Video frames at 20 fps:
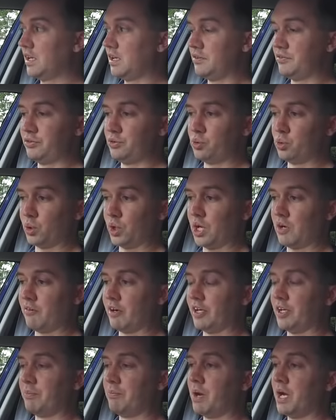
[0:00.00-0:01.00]
If you're going
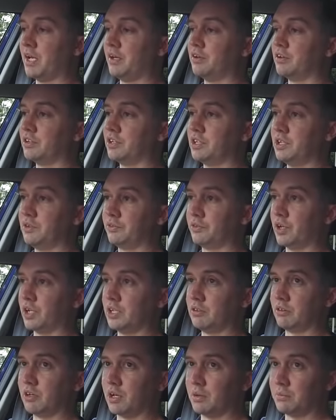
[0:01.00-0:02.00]
around the bend and you've
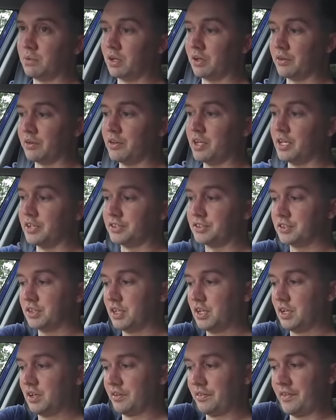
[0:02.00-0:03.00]
got your arm like this,
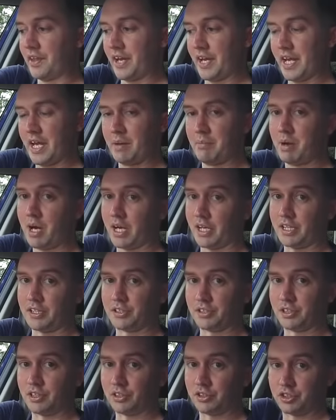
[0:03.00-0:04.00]
that airbag
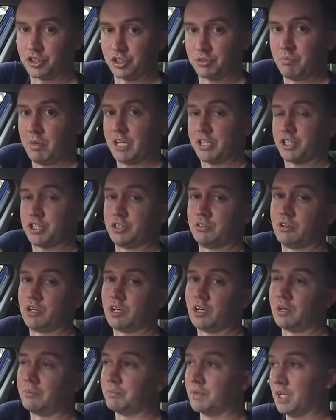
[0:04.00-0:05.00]
is going to smash your
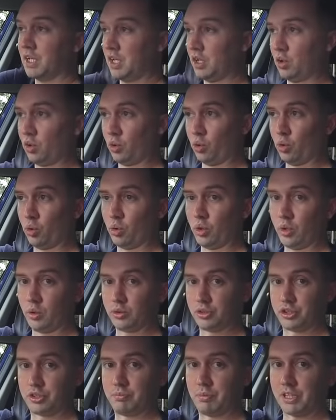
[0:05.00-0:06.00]
arm or
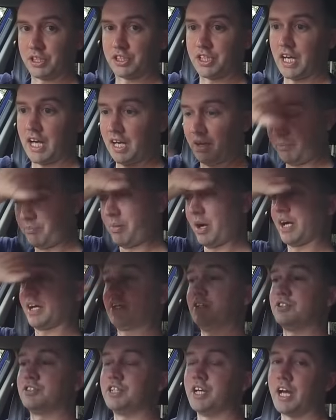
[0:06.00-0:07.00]
smash your hand
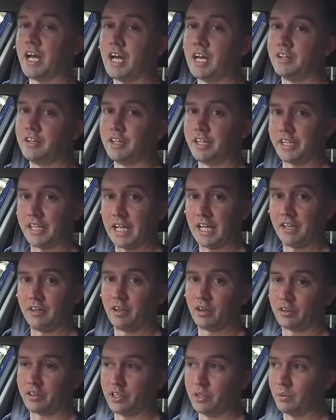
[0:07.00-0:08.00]
back into your head and it can
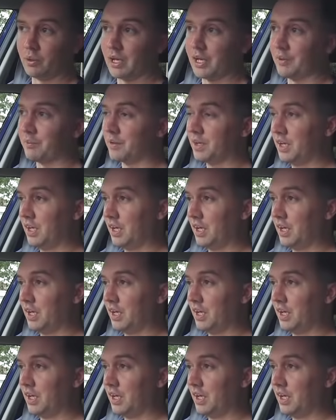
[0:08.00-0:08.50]
knock you out.